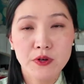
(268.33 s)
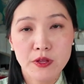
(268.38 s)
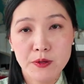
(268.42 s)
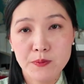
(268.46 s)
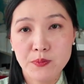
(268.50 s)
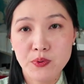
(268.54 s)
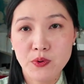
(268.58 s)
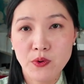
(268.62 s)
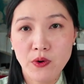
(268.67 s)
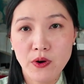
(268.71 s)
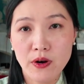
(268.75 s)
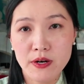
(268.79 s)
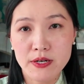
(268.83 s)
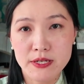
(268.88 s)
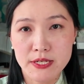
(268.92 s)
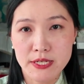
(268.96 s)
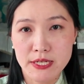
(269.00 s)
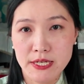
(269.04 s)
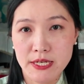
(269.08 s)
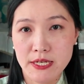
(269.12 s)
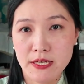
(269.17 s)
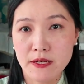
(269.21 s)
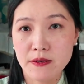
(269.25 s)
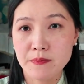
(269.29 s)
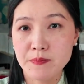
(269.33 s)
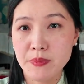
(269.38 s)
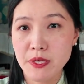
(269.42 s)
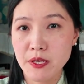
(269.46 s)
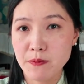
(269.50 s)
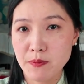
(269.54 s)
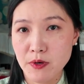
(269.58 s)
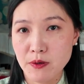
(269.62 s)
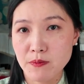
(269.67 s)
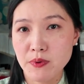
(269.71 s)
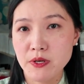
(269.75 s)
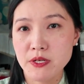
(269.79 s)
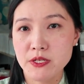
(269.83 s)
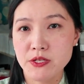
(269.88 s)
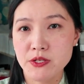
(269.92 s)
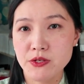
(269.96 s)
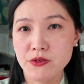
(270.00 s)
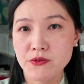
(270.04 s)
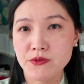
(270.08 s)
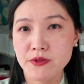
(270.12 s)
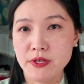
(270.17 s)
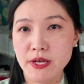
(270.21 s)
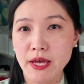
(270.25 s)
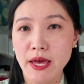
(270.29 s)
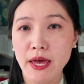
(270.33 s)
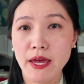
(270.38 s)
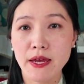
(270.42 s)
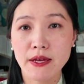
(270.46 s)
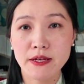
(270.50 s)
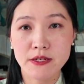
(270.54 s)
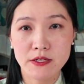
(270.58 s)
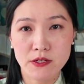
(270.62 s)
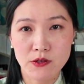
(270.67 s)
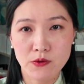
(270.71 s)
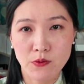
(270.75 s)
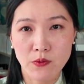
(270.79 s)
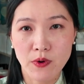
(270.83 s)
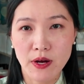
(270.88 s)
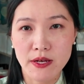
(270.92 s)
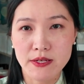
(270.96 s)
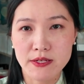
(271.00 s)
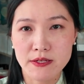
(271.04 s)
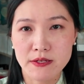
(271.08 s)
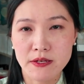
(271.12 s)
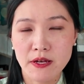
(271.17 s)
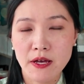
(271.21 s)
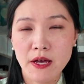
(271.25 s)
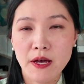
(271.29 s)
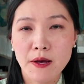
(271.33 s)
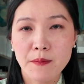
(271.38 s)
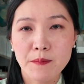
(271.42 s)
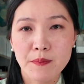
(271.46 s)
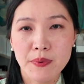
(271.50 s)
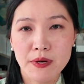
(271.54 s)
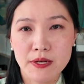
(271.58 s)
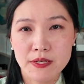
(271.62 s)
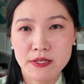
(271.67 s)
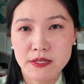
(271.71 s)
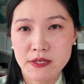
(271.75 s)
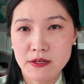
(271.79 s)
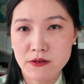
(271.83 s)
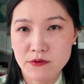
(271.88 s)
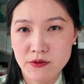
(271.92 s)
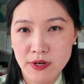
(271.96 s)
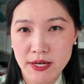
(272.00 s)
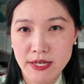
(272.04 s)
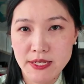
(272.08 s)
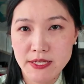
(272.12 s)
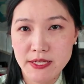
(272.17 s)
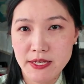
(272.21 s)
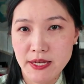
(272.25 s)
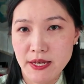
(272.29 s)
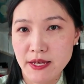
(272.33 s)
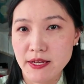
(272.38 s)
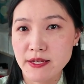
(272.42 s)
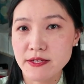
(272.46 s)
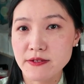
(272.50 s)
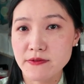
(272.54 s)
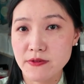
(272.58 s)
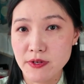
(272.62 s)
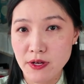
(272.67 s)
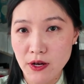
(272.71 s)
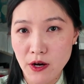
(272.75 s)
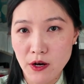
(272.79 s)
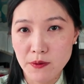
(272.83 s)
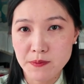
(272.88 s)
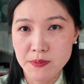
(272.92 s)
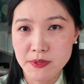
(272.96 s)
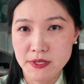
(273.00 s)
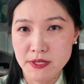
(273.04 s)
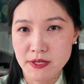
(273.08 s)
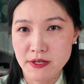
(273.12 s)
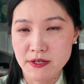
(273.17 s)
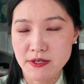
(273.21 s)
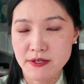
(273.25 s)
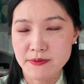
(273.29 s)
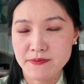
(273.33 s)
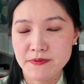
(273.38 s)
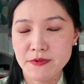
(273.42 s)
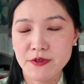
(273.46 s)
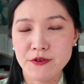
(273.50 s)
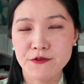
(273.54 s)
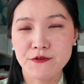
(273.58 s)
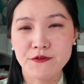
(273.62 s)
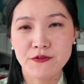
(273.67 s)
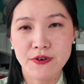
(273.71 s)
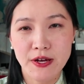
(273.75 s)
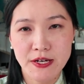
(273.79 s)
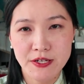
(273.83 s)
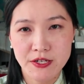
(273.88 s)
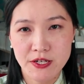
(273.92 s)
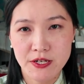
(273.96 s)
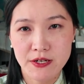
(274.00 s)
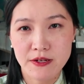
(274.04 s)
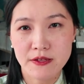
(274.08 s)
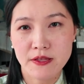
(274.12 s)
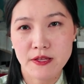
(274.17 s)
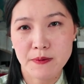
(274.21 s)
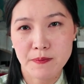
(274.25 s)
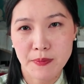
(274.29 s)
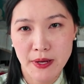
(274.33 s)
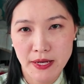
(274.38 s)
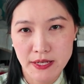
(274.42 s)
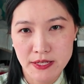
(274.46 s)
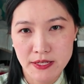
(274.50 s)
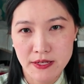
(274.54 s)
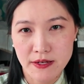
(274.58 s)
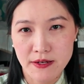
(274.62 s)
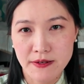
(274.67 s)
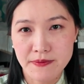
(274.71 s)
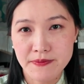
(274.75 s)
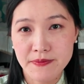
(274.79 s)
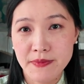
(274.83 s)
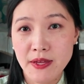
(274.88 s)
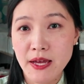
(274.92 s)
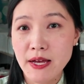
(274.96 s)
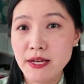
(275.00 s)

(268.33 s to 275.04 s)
With the pu'er tea, people pursue the aged ones, but green tea is the opposite. The fresher, the better.